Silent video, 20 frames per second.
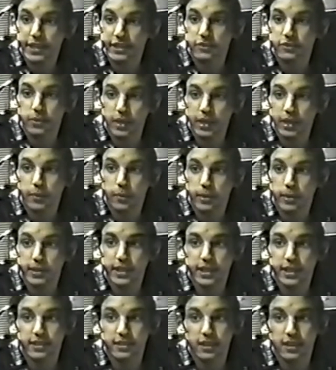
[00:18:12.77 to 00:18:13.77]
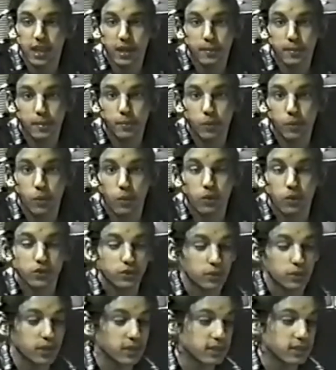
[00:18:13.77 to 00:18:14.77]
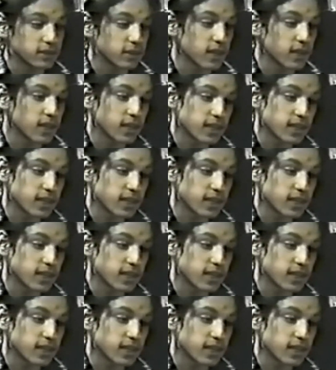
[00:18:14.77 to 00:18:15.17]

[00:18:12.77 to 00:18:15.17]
It's really worth it, because a lot of people won't do this,